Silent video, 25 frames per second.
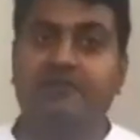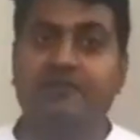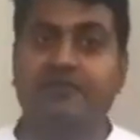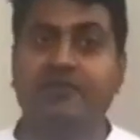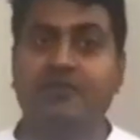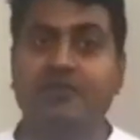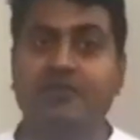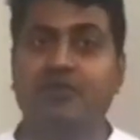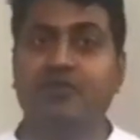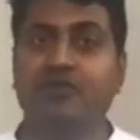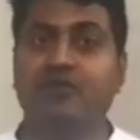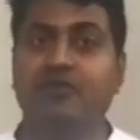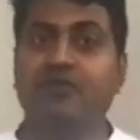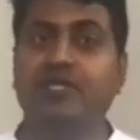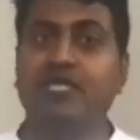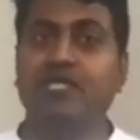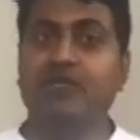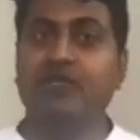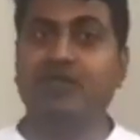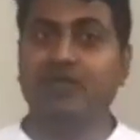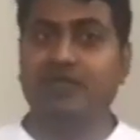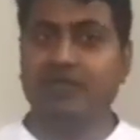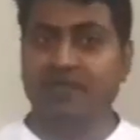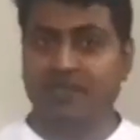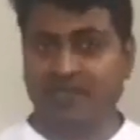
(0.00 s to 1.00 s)

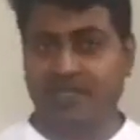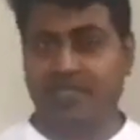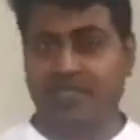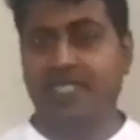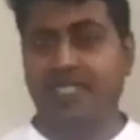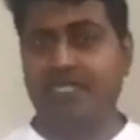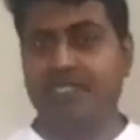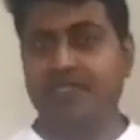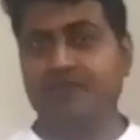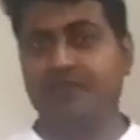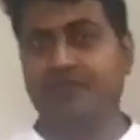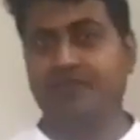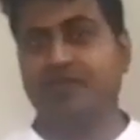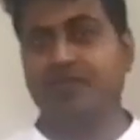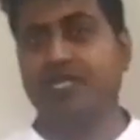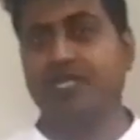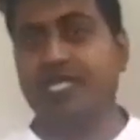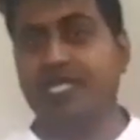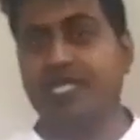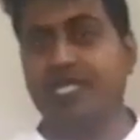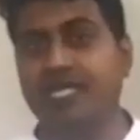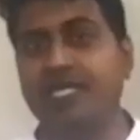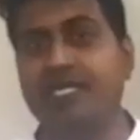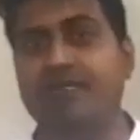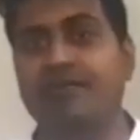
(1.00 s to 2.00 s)
few things for
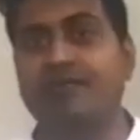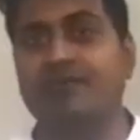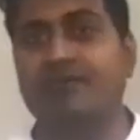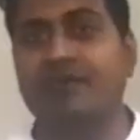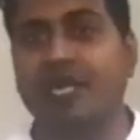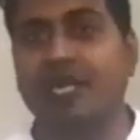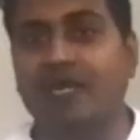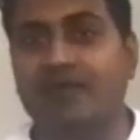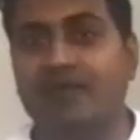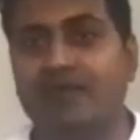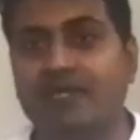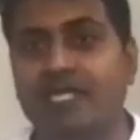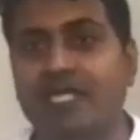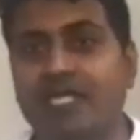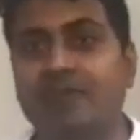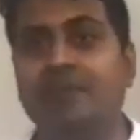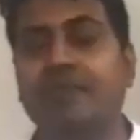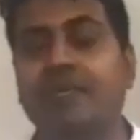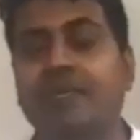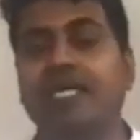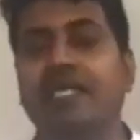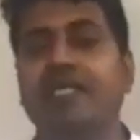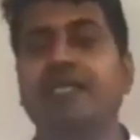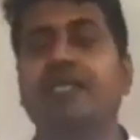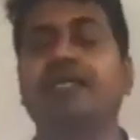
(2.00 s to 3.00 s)
knee if you have knee
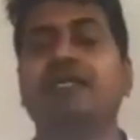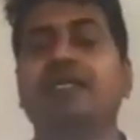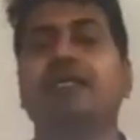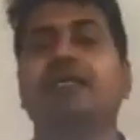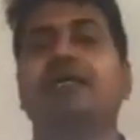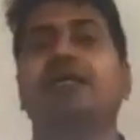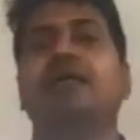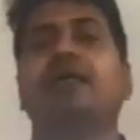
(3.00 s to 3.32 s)
pain.